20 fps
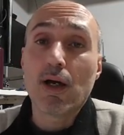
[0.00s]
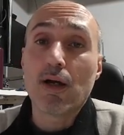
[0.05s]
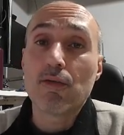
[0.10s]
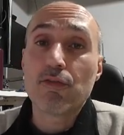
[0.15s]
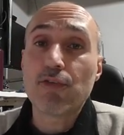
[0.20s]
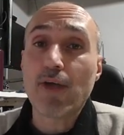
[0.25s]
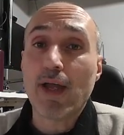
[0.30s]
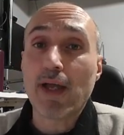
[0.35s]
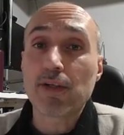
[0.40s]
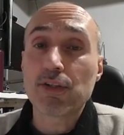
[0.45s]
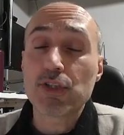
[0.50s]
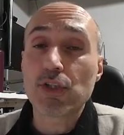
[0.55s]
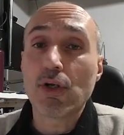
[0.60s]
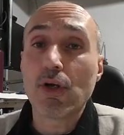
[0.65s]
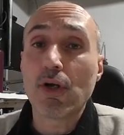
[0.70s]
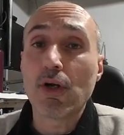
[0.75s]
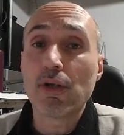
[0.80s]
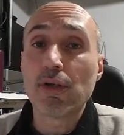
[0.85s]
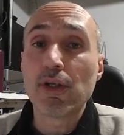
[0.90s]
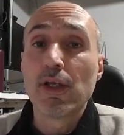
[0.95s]

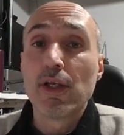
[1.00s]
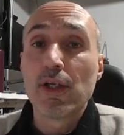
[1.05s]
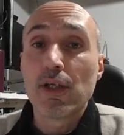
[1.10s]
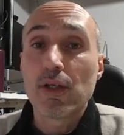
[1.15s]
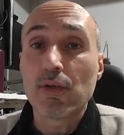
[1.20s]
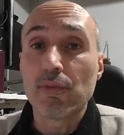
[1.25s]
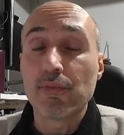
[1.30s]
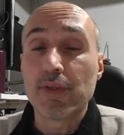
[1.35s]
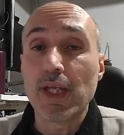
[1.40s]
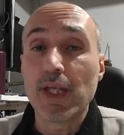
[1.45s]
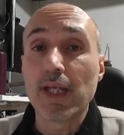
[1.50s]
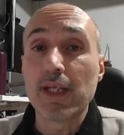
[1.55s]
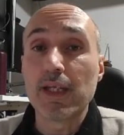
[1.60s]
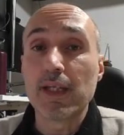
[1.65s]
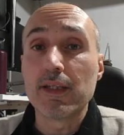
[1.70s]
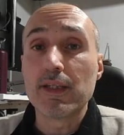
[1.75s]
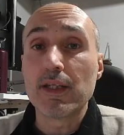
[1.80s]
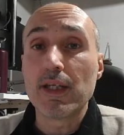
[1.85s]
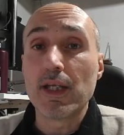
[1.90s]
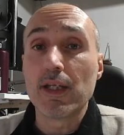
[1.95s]
function
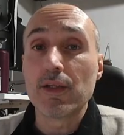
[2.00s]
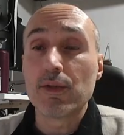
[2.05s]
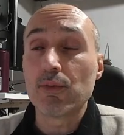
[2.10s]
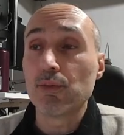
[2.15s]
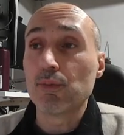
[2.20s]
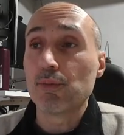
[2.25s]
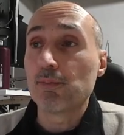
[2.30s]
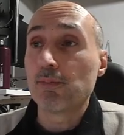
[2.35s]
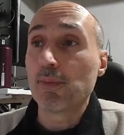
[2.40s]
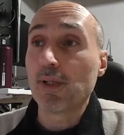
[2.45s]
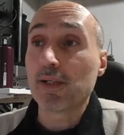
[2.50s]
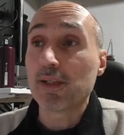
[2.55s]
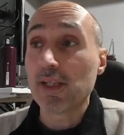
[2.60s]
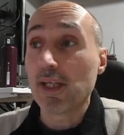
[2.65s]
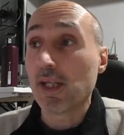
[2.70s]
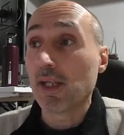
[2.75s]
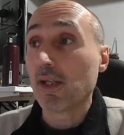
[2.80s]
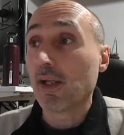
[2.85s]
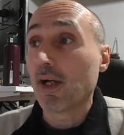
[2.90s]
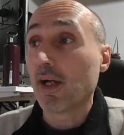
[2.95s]
contained into
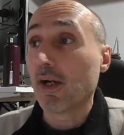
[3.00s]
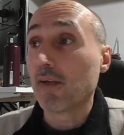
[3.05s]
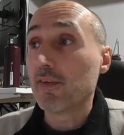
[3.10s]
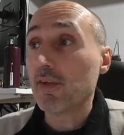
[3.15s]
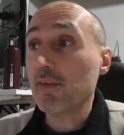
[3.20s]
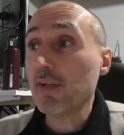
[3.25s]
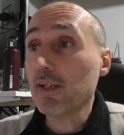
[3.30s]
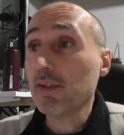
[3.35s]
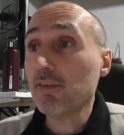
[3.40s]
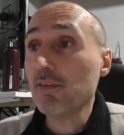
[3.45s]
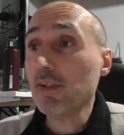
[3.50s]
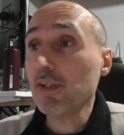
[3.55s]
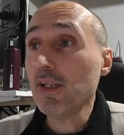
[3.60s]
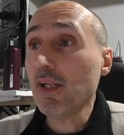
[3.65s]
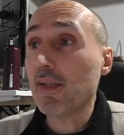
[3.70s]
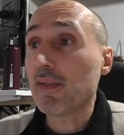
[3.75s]
plugin directory.